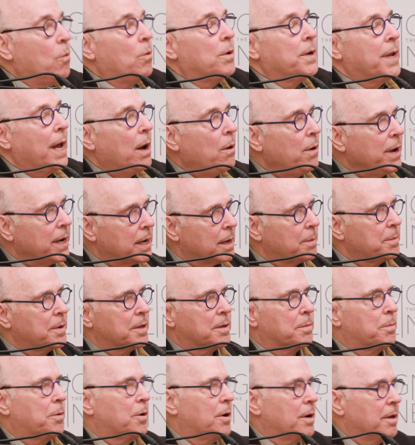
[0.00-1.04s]
Well, now I come to
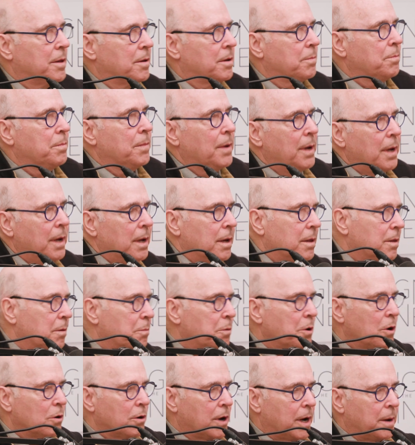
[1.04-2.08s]
the part of the
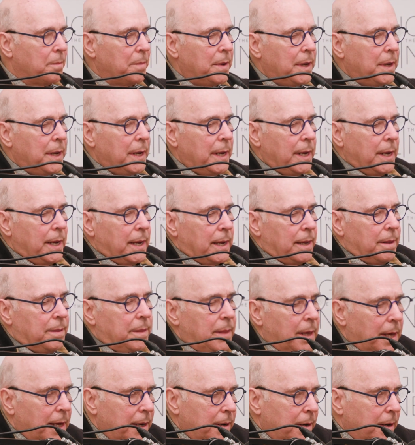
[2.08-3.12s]
program
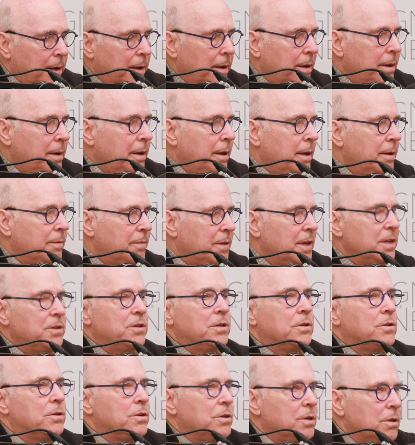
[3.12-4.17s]
that, and this
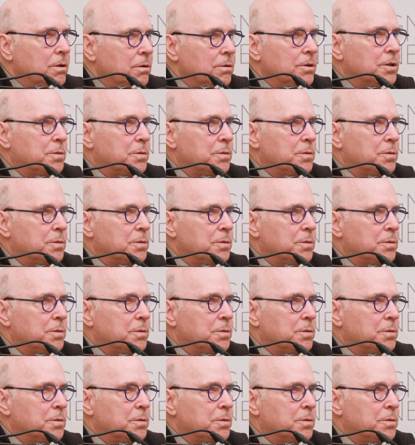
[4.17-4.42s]
is you